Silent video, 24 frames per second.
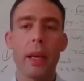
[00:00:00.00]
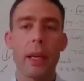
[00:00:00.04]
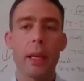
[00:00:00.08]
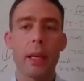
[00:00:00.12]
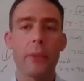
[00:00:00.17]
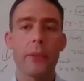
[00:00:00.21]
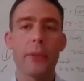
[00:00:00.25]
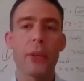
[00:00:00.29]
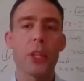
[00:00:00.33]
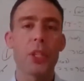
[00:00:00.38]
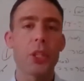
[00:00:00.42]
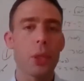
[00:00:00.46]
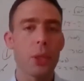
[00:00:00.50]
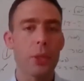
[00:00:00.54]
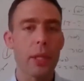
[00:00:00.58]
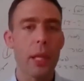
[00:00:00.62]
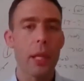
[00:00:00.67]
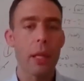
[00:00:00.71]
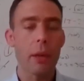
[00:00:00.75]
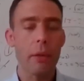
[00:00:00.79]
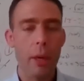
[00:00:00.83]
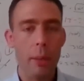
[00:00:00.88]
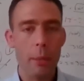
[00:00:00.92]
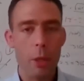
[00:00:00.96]
an official
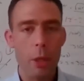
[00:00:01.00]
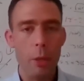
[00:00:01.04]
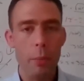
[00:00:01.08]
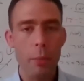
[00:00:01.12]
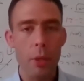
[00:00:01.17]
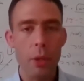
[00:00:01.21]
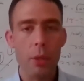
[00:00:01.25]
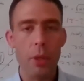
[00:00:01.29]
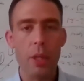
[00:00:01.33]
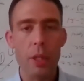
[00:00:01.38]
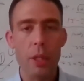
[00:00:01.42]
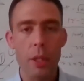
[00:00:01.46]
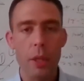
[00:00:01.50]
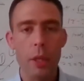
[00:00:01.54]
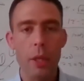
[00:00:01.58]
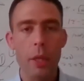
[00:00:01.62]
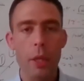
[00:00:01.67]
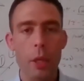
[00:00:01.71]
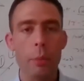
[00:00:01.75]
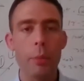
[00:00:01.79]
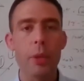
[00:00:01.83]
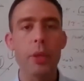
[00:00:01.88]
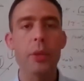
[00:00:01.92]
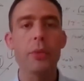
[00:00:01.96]
Telegram
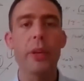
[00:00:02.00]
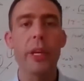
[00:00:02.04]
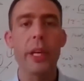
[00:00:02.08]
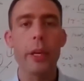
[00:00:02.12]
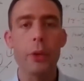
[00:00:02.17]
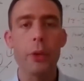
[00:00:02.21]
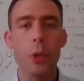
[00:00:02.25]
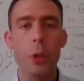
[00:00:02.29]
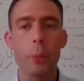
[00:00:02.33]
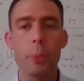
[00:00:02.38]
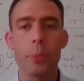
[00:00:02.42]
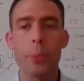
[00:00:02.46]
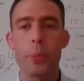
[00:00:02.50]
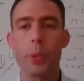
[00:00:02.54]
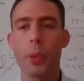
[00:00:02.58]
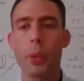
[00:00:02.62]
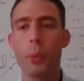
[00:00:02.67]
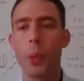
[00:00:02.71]
community group.